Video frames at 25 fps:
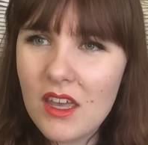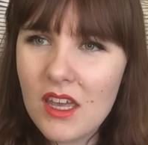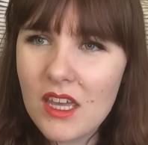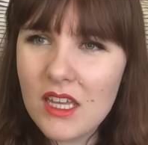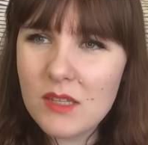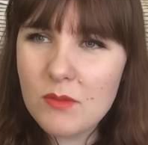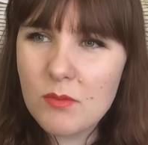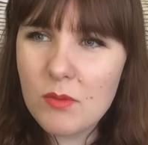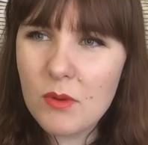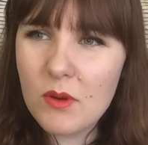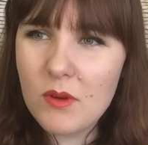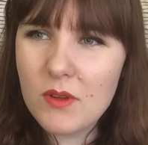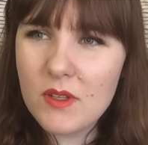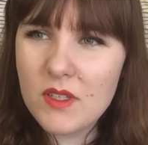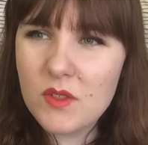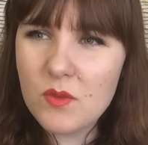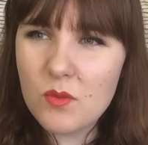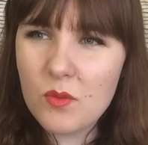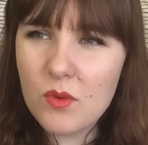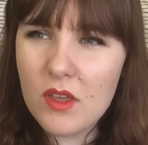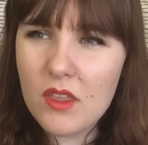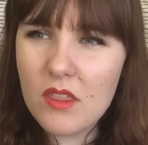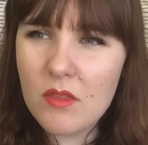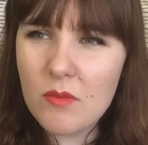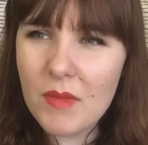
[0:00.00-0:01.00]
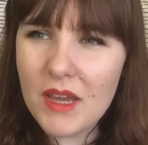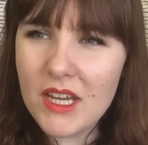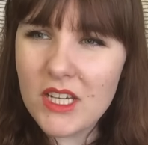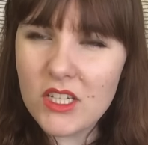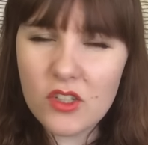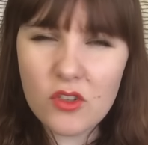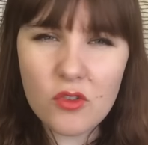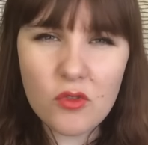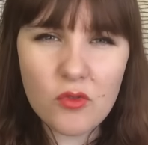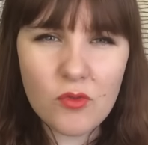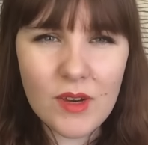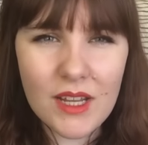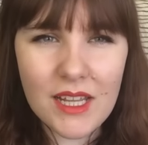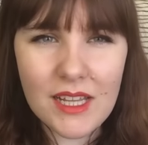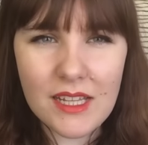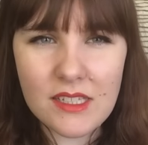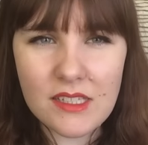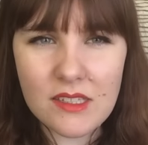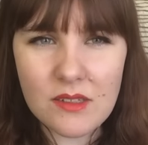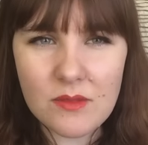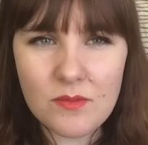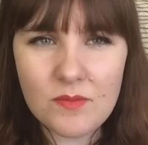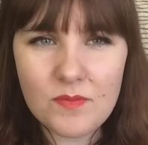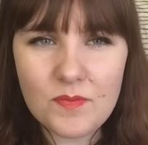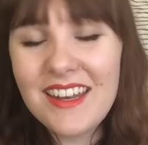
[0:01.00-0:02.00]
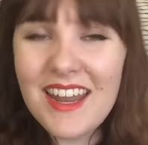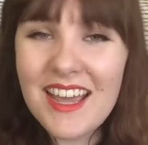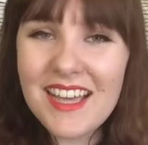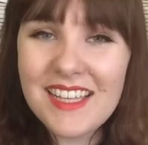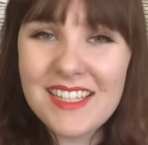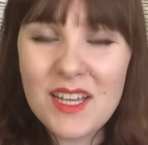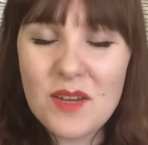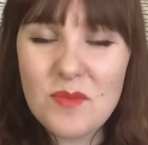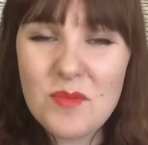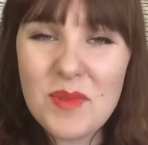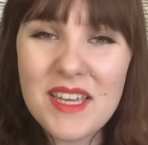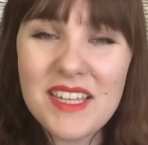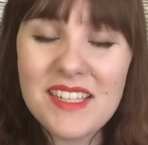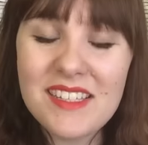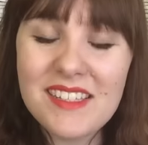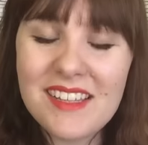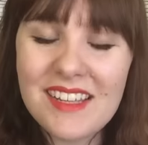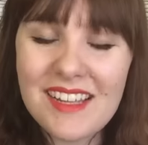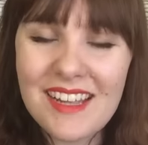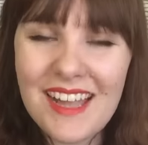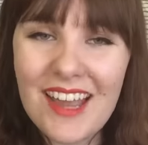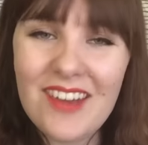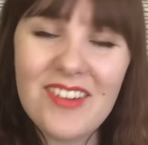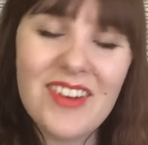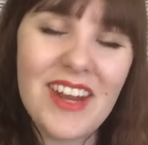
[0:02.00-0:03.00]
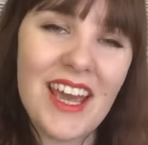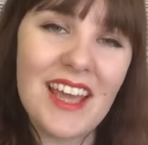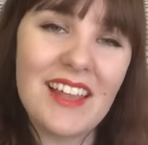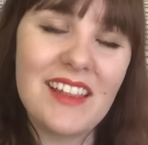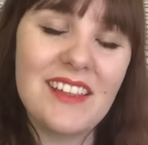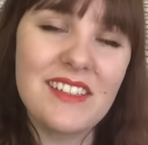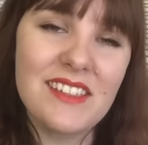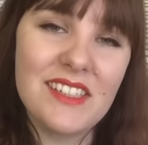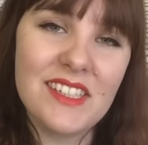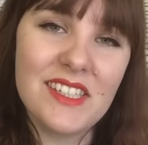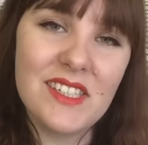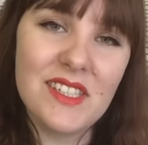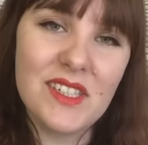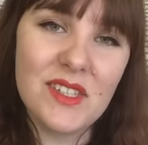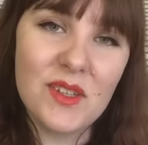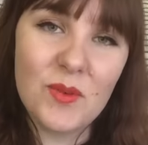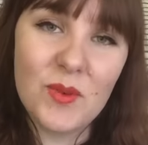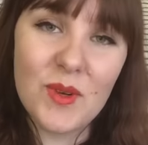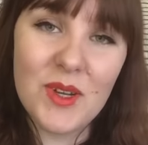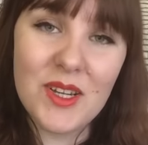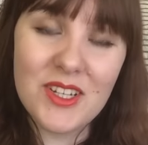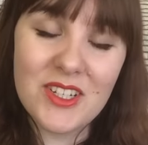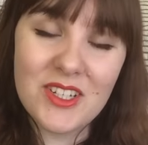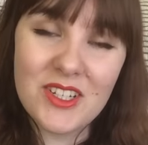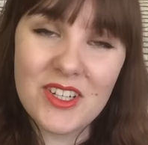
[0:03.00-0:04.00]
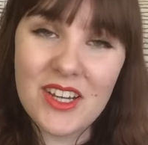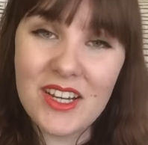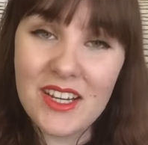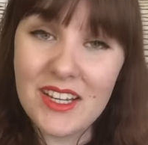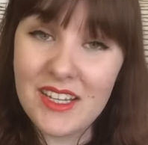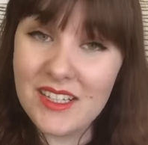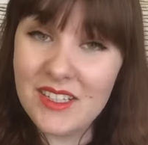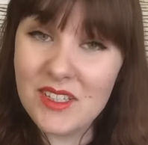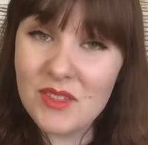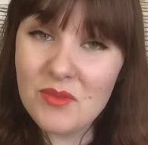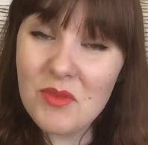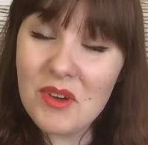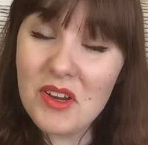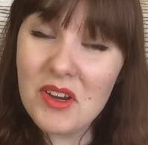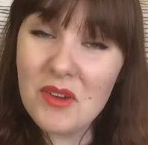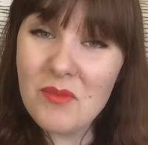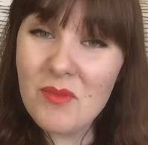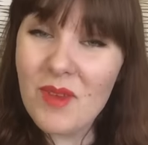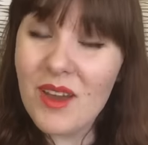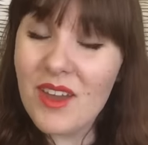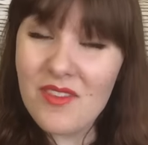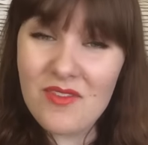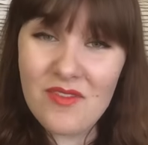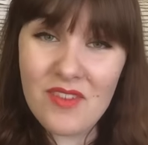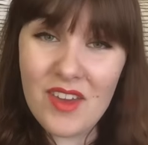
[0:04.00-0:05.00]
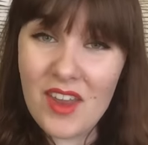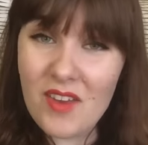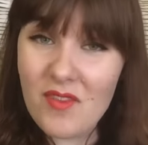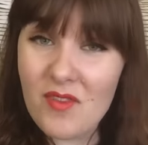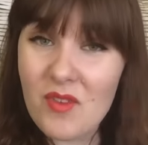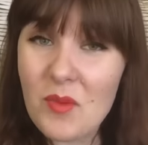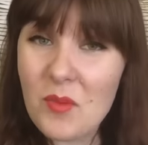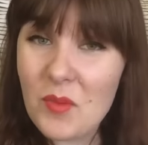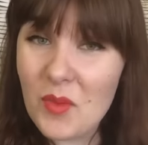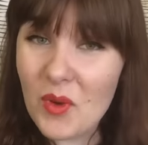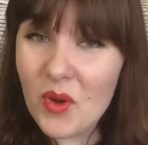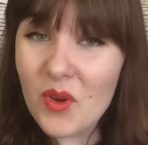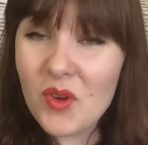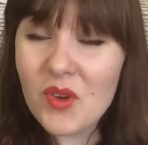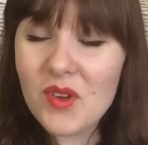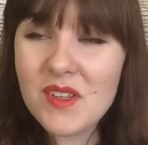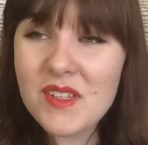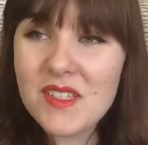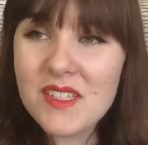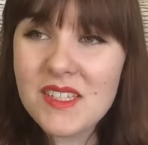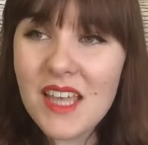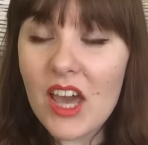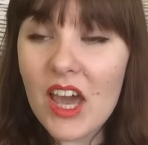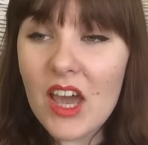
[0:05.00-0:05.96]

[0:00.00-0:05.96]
experience with magical realism. Next up is Cloud Atlas, which is one of my favourite books.